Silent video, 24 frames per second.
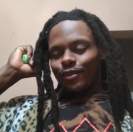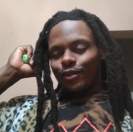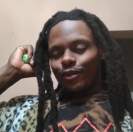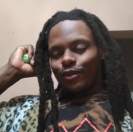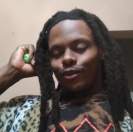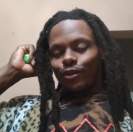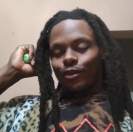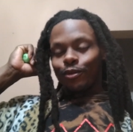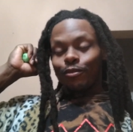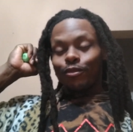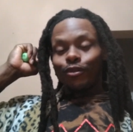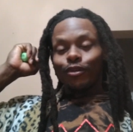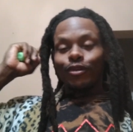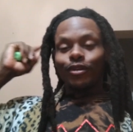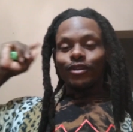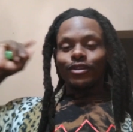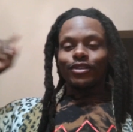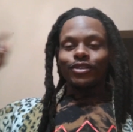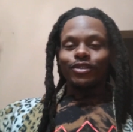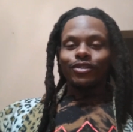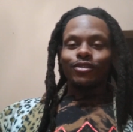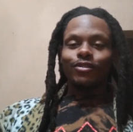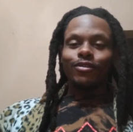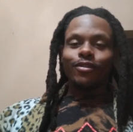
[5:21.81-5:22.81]

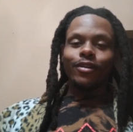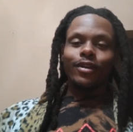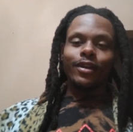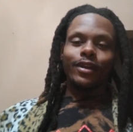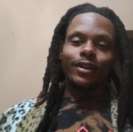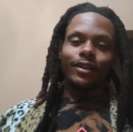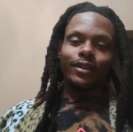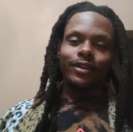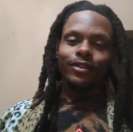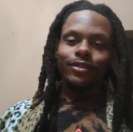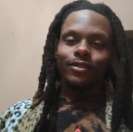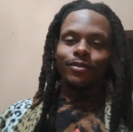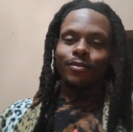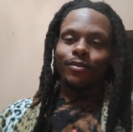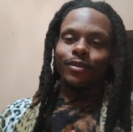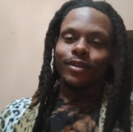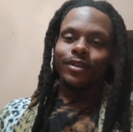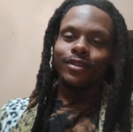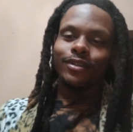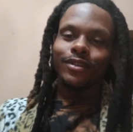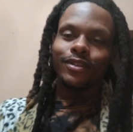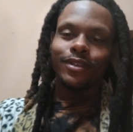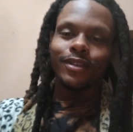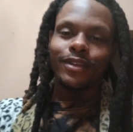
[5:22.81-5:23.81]
Ouroboros is great. He's the
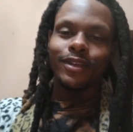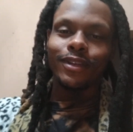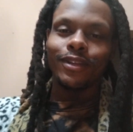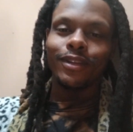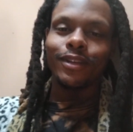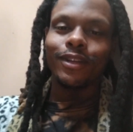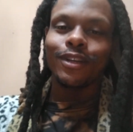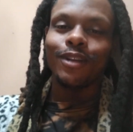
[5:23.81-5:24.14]
best thing to